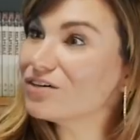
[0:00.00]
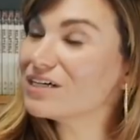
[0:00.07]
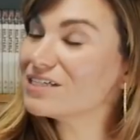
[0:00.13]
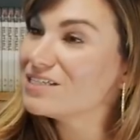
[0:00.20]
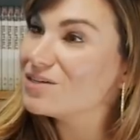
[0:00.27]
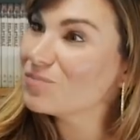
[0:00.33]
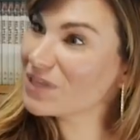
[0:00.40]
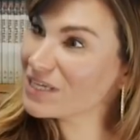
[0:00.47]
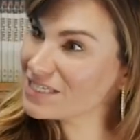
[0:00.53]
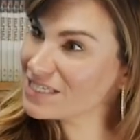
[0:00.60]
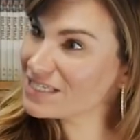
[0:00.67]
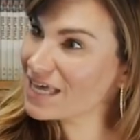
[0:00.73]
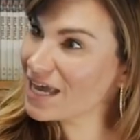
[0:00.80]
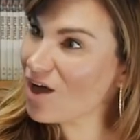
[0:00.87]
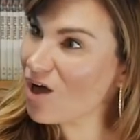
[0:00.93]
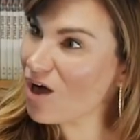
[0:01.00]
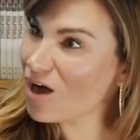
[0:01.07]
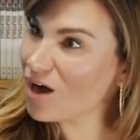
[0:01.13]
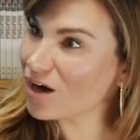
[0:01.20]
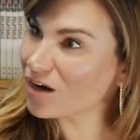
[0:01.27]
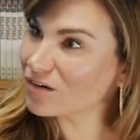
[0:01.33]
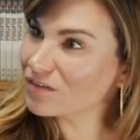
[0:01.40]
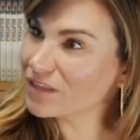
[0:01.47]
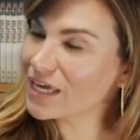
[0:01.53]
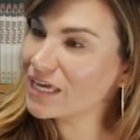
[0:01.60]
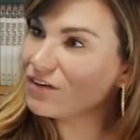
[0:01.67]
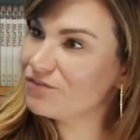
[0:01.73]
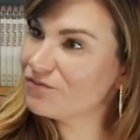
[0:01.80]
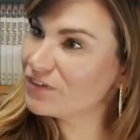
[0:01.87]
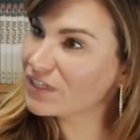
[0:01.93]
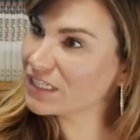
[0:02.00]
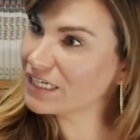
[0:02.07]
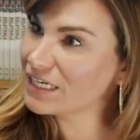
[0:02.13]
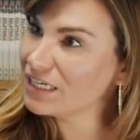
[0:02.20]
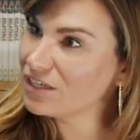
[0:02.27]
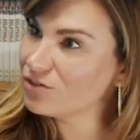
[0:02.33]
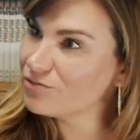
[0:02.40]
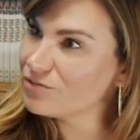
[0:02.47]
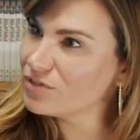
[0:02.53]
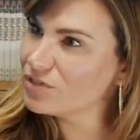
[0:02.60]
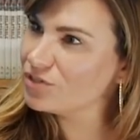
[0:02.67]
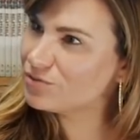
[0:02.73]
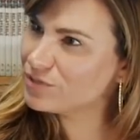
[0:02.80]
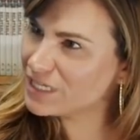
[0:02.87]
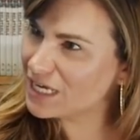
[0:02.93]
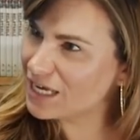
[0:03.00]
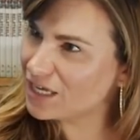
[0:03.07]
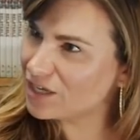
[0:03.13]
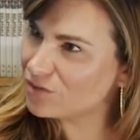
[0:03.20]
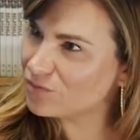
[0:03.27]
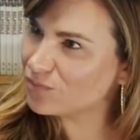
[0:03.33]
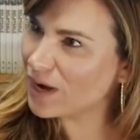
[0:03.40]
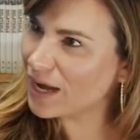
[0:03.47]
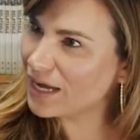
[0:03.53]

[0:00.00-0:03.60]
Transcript: because some places they are. Like in Philly, you did, right?